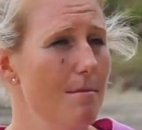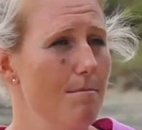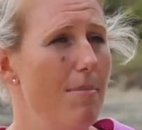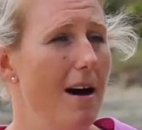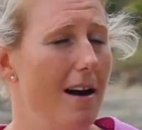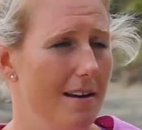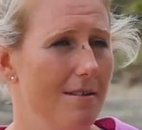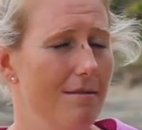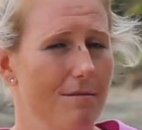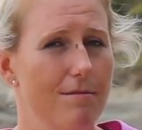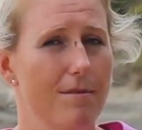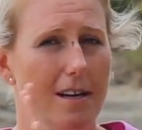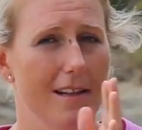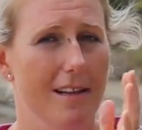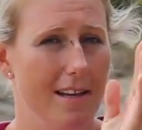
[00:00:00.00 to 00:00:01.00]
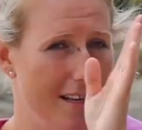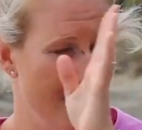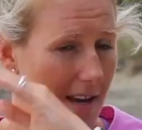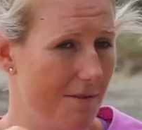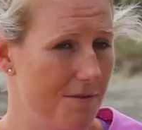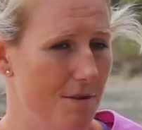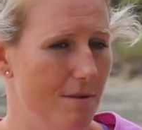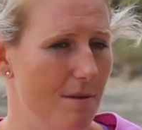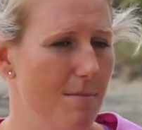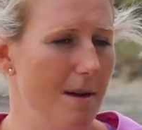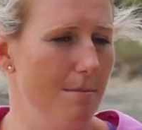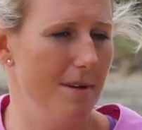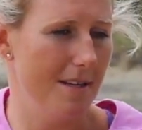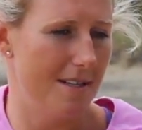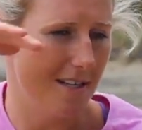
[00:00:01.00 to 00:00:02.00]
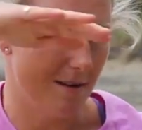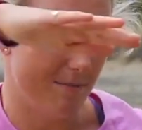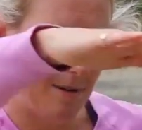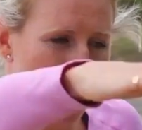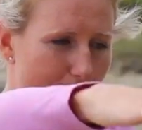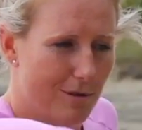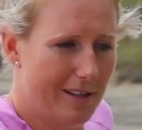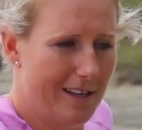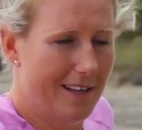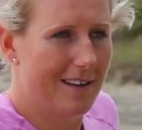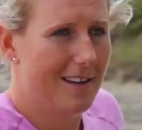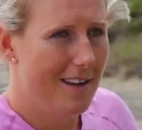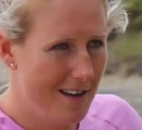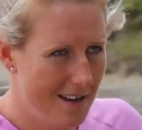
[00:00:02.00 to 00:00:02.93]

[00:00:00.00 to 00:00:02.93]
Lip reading: but really you have to remember to be pulling